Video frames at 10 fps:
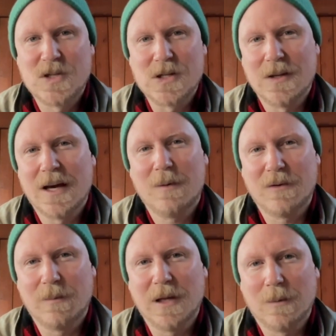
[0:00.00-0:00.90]
So that
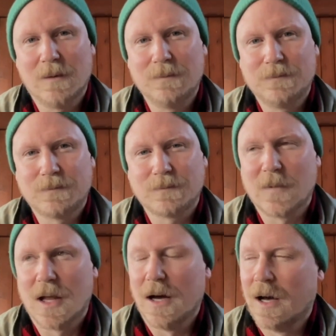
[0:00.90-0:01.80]
was a big one.
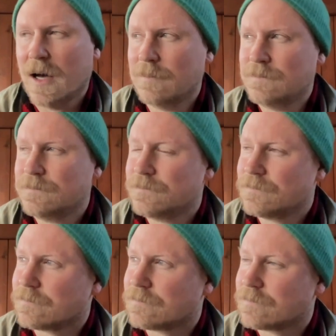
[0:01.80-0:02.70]
Um,
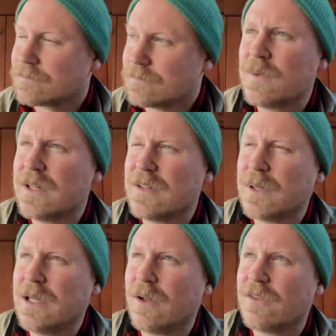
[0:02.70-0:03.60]
but there's
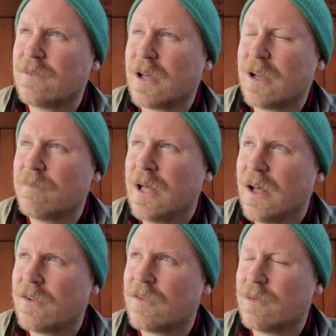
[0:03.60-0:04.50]
been lots of kind of
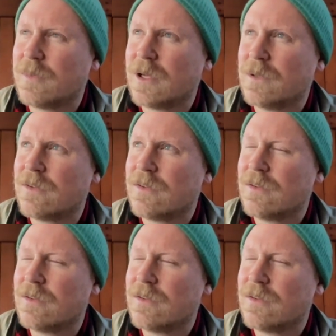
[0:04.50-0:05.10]
personal moments.